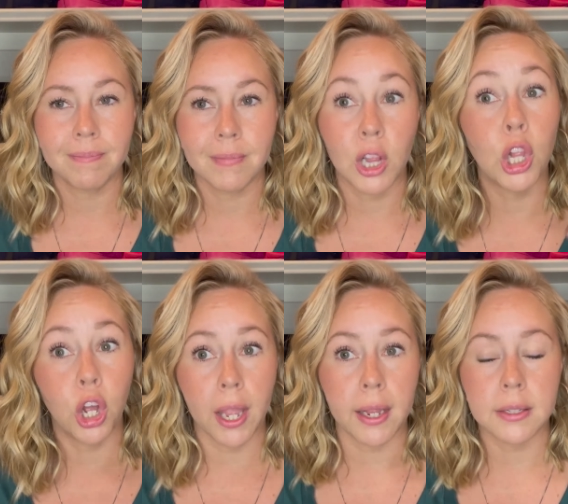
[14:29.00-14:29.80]

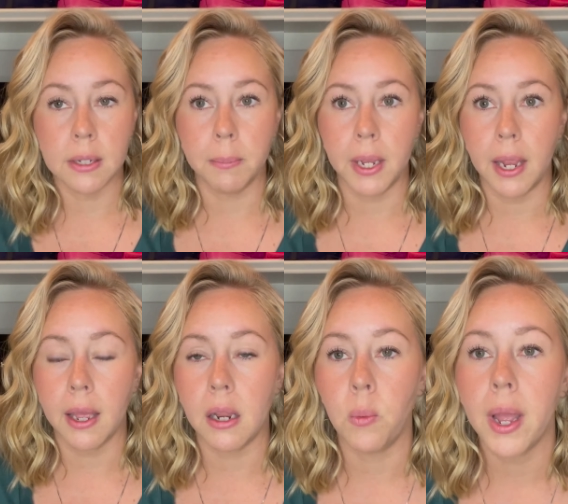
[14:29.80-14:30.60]
looking to me
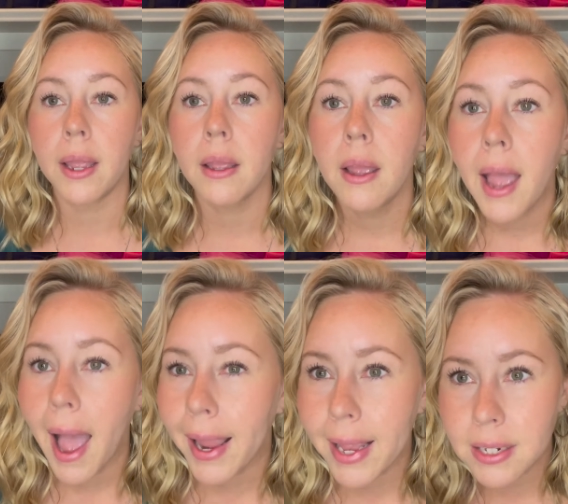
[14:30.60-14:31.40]
anyway.
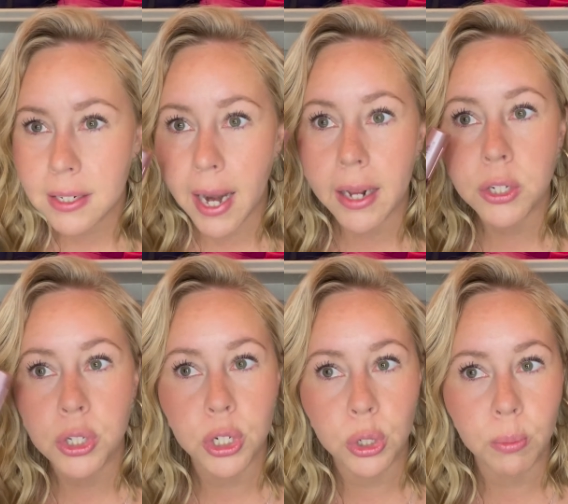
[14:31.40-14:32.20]
I guess next
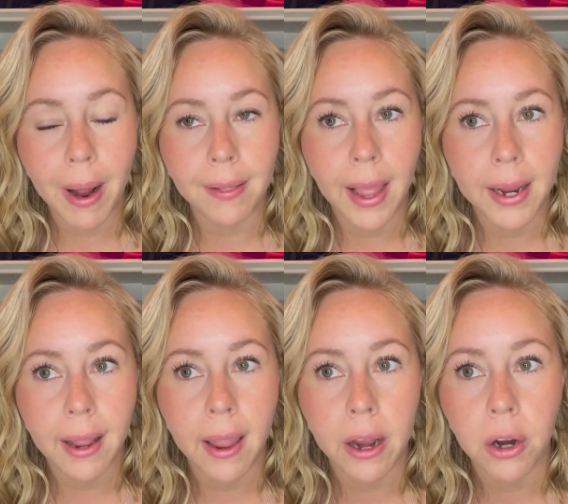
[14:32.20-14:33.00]
to my light
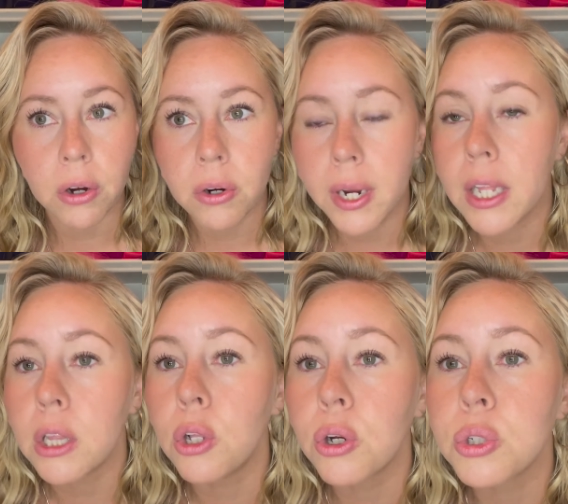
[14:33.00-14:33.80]
hair, it
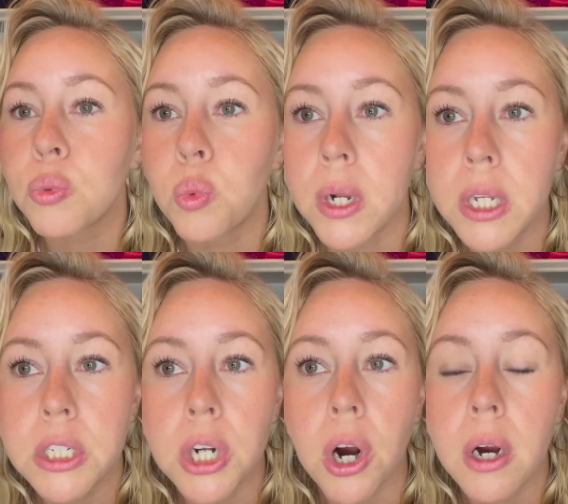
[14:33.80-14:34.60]
looks really
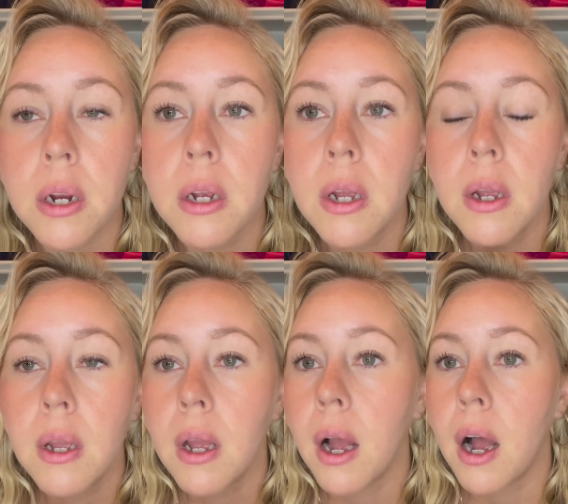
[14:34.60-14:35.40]
dark.
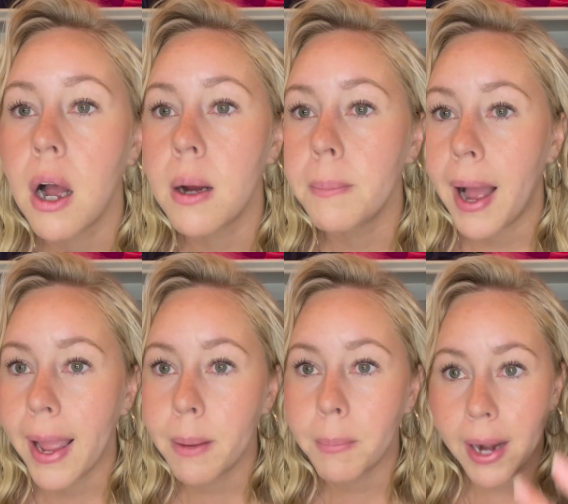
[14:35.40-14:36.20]
I
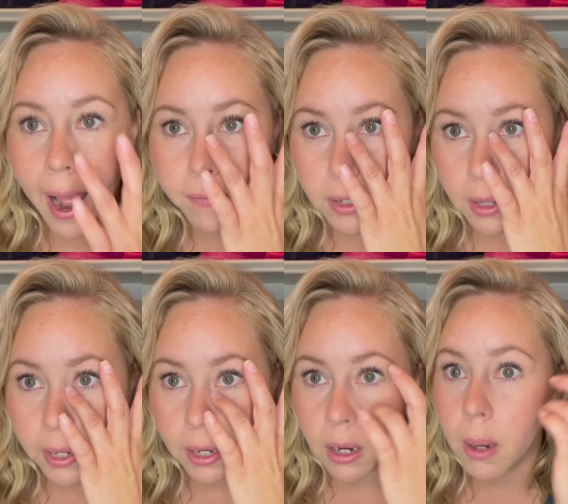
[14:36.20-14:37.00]
am going to have to
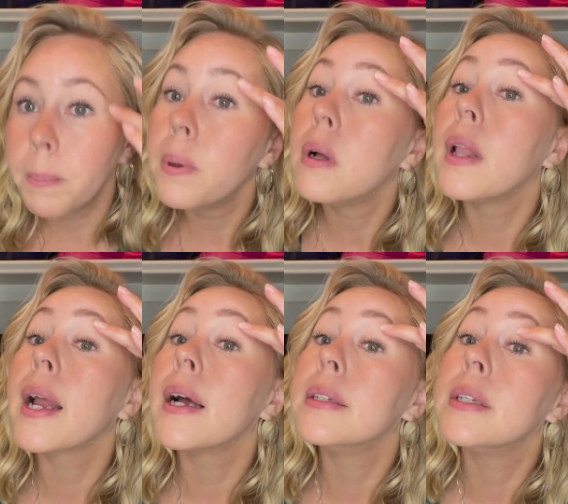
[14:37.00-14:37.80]
clean up, like
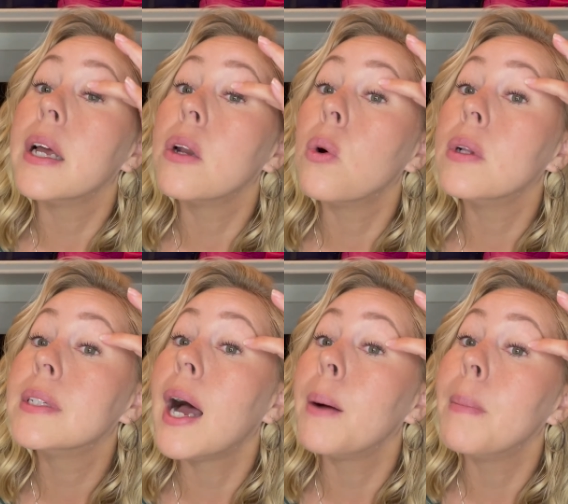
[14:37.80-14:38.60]
I said, on
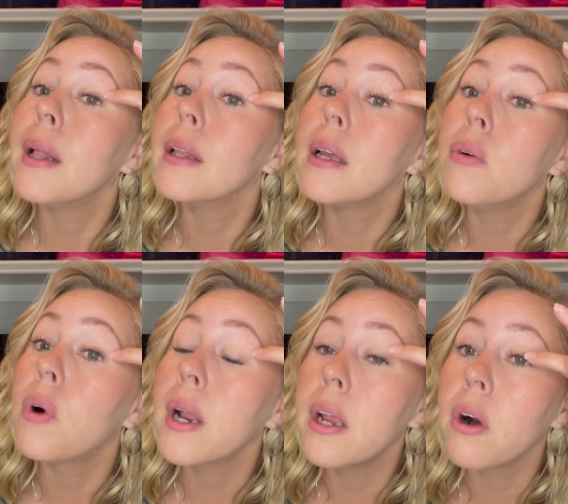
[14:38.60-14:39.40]
top my lid
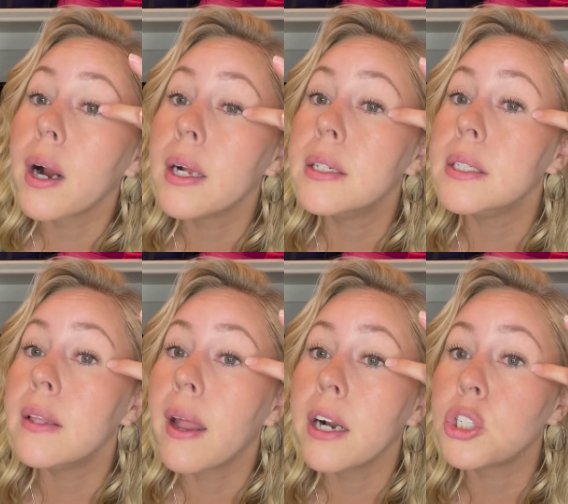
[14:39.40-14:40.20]
right here. I can see
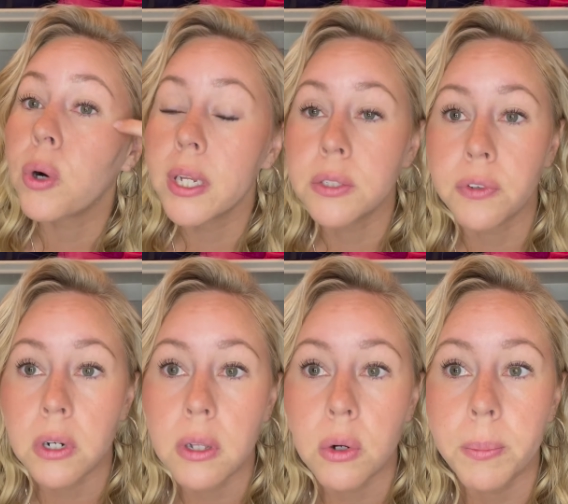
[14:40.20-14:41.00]
that I transferred a
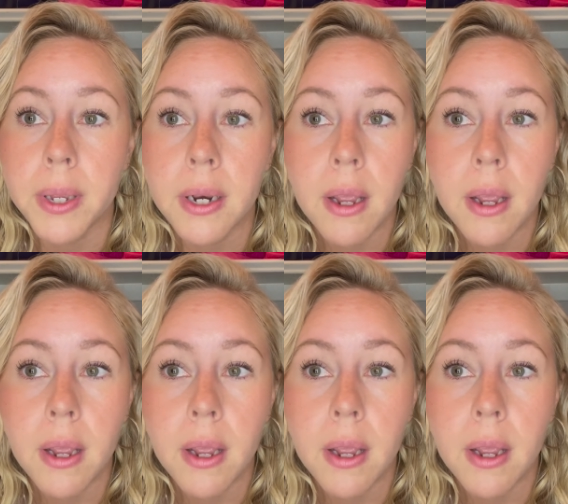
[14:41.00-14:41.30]
little bit.